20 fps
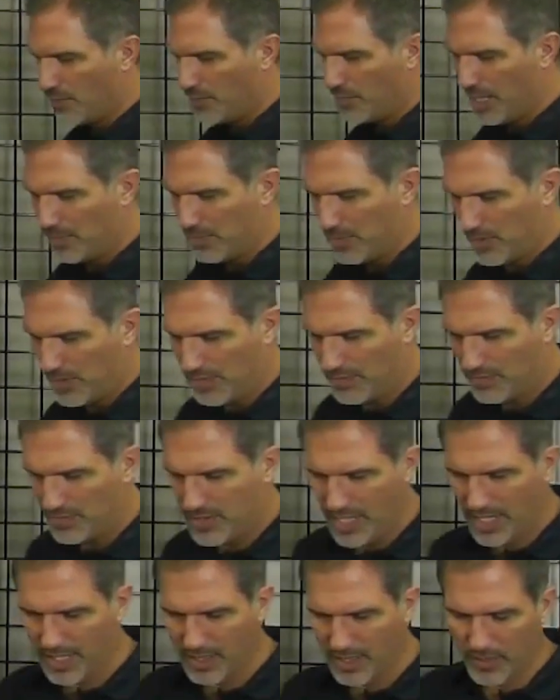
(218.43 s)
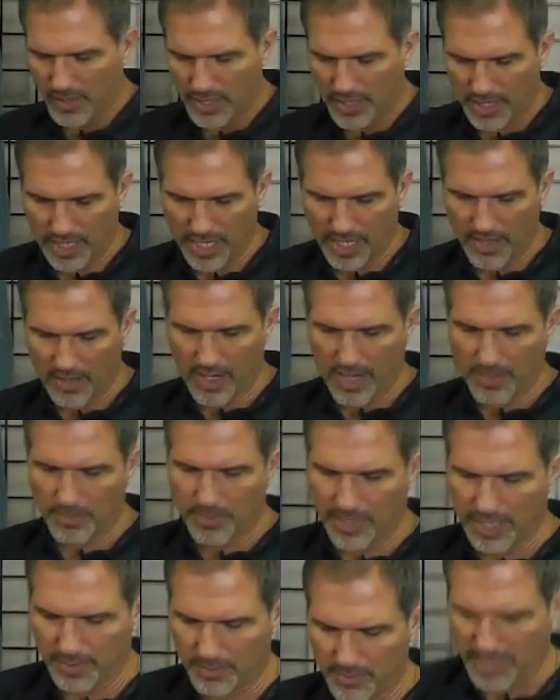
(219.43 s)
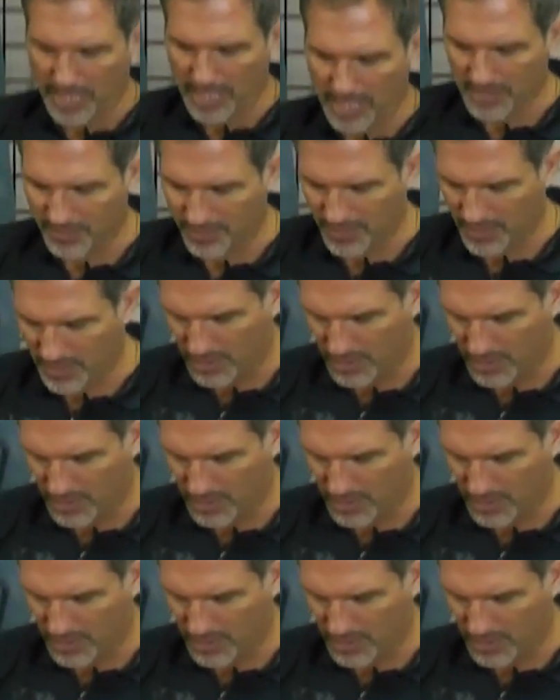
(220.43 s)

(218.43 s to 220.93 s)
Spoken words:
people have done it with an air-operated press. First